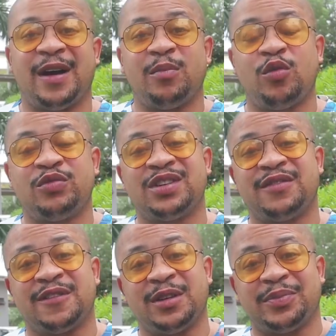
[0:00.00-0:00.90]
I moved to
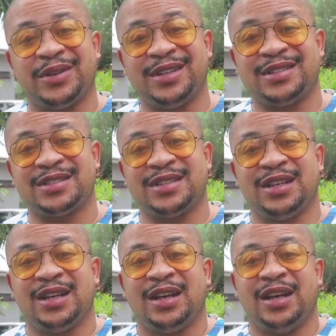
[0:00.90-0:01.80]
the Philippines
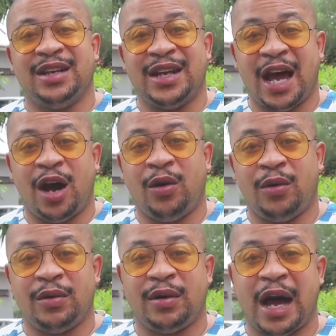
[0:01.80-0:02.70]
now,
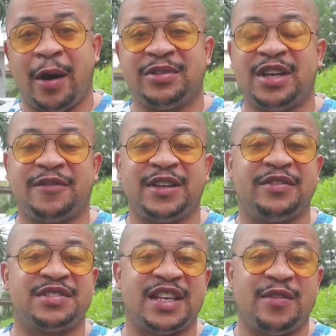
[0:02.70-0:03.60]
I would definitely
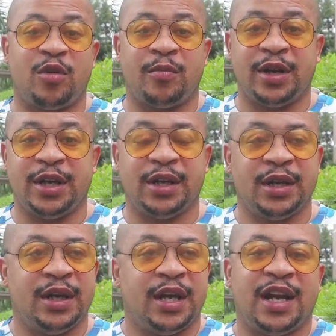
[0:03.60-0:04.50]
have saved more money.
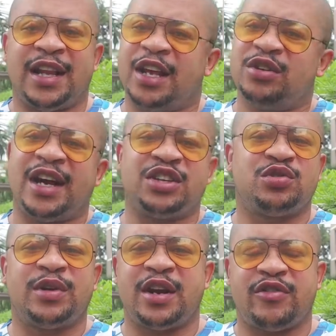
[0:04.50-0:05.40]
And a lot of you guys
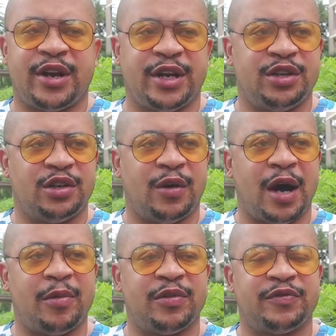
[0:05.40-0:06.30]
do that already. You know,
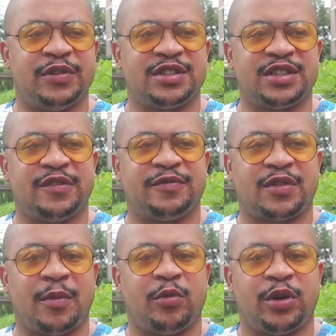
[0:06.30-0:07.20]
I would have, instead of
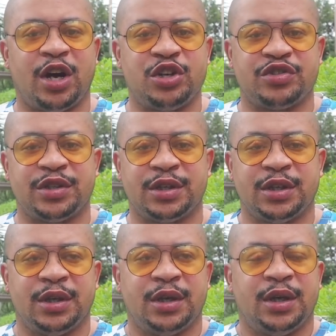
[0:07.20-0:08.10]
coming with 100,
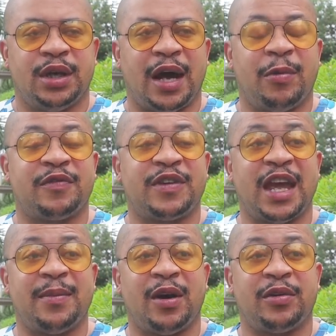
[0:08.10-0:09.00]
I would have
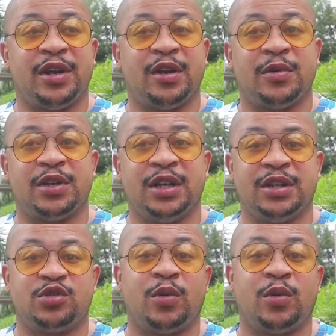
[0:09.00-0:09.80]
came out here with